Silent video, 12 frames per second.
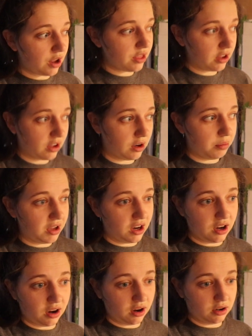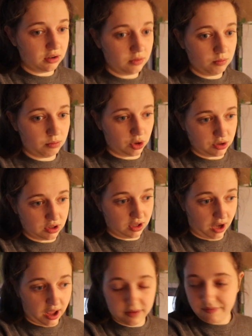I think I'm gonna be in here most of the
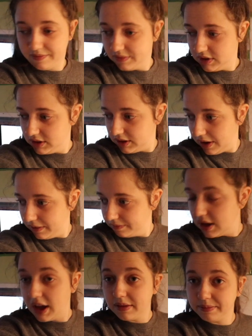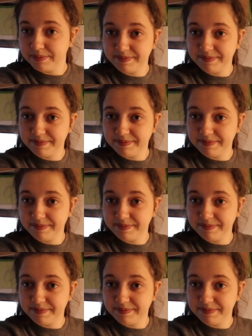day. So yeah.